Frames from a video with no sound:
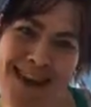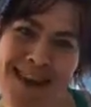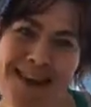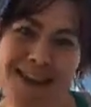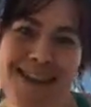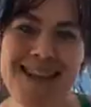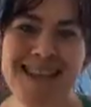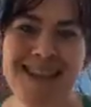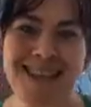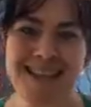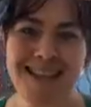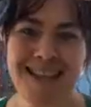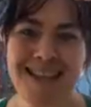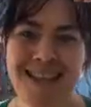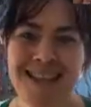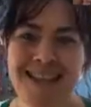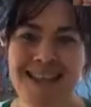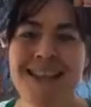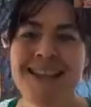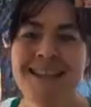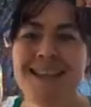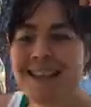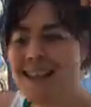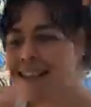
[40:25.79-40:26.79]
that
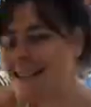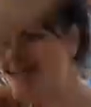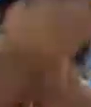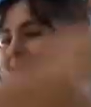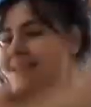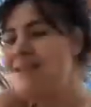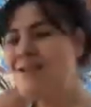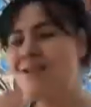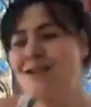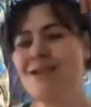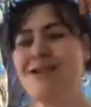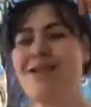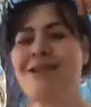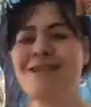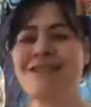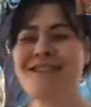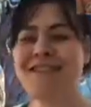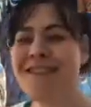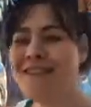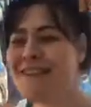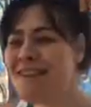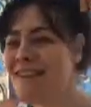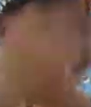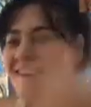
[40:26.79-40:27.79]
this is just
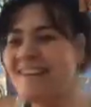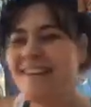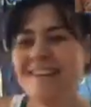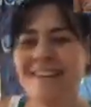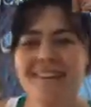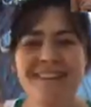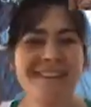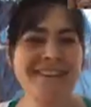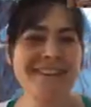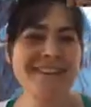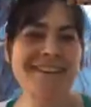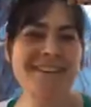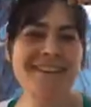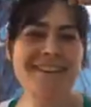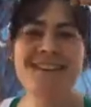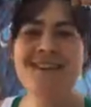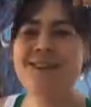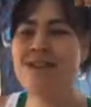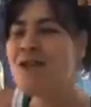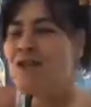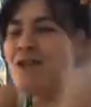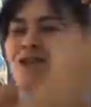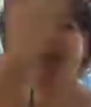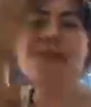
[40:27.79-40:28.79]
this
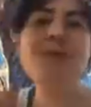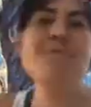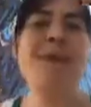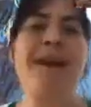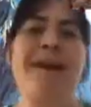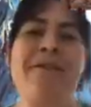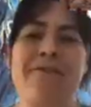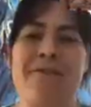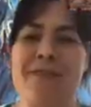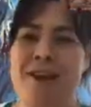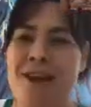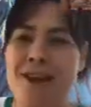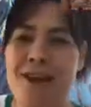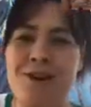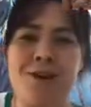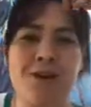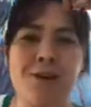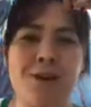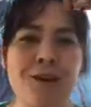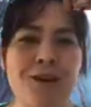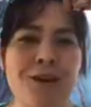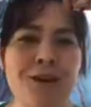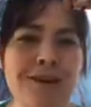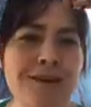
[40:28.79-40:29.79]
is just my
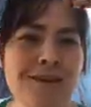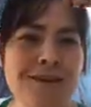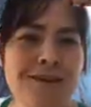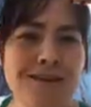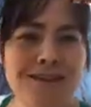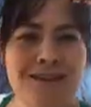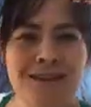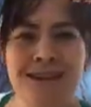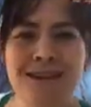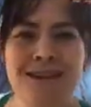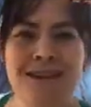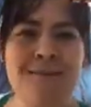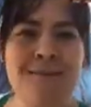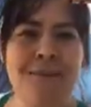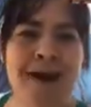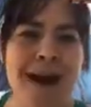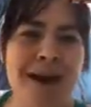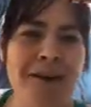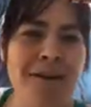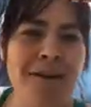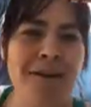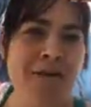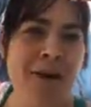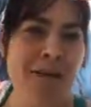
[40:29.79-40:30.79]
vehicle. It doesn't
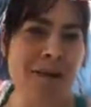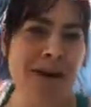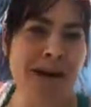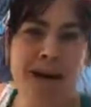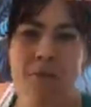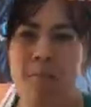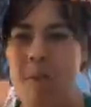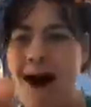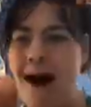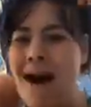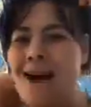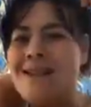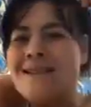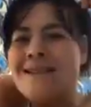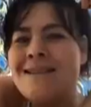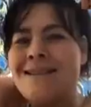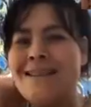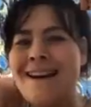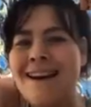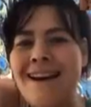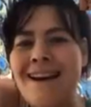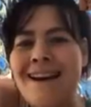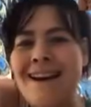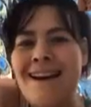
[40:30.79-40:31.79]
matter if I'm in a
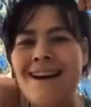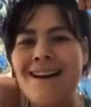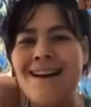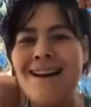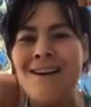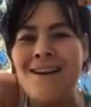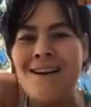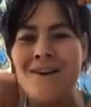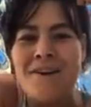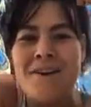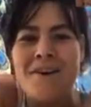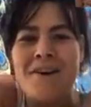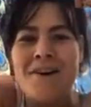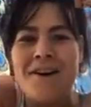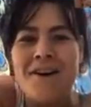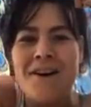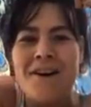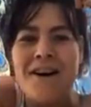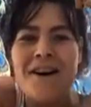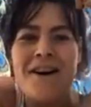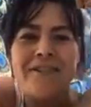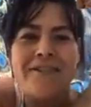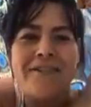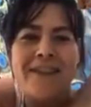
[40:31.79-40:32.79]
Mazda or
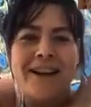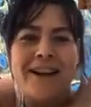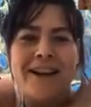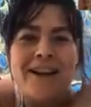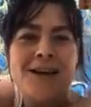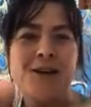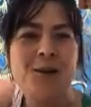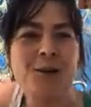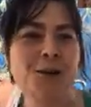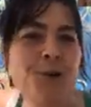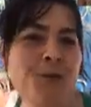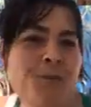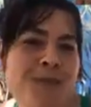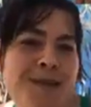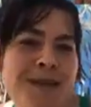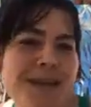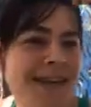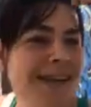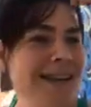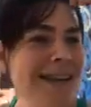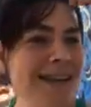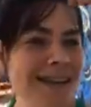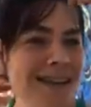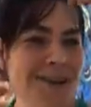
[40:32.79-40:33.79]
a fucking
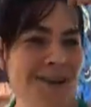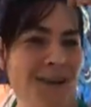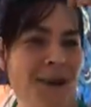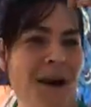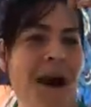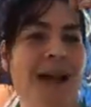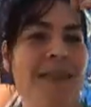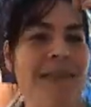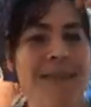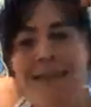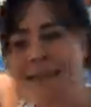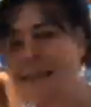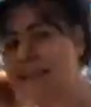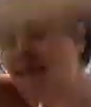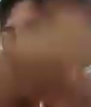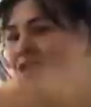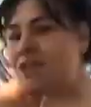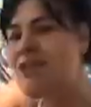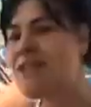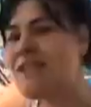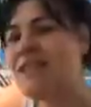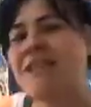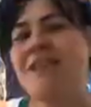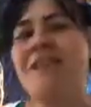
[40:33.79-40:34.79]
hoopty, or this is
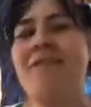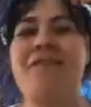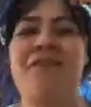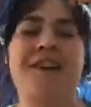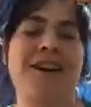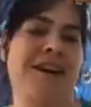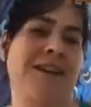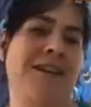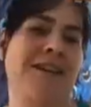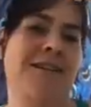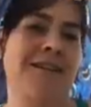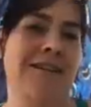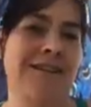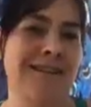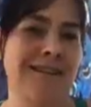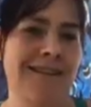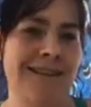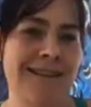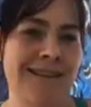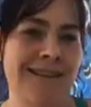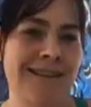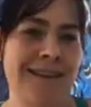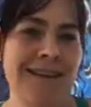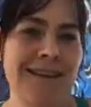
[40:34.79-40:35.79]
just the vehicle.
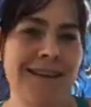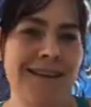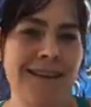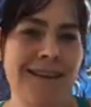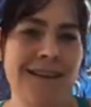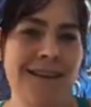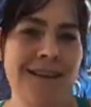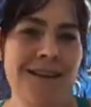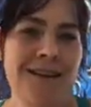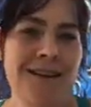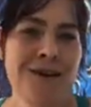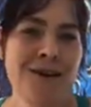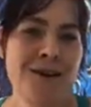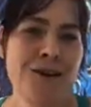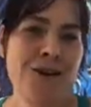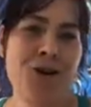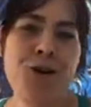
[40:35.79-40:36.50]
You're